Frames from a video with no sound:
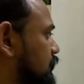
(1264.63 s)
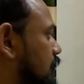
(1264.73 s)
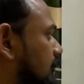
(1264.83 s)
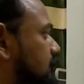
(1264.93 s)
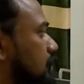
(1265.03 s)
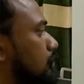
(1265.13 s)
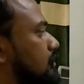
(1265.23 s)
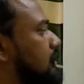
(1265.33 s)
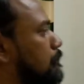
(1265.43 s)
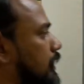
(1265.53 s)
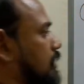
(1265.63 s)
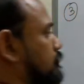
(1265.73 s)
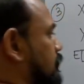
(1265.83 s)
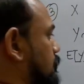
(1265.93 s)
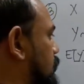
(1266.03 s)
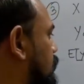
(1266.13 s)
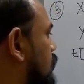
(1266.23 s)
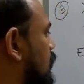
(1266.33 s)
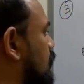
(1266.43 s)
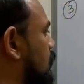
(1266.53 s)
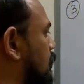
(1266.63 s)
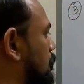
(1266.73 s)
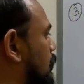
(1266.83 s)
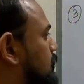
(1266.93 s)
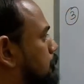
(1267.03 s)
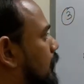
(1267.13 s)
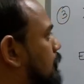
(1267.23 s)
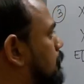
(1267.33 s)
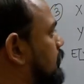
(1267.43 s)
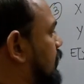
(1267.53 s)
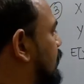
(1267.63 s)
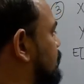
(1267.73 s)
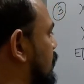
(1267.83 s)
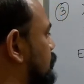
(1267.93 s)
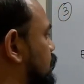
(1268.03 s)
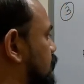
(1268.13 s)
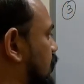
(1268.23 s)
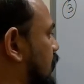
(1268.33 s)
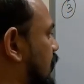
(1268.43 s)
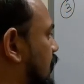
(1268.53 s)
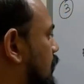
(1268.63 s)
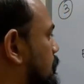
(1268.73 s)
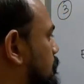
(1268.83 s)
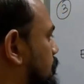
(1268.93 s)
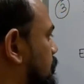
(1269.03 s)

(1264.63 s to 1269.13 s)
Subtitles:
So x equals some k from here, multiplied by the xi, which is a k,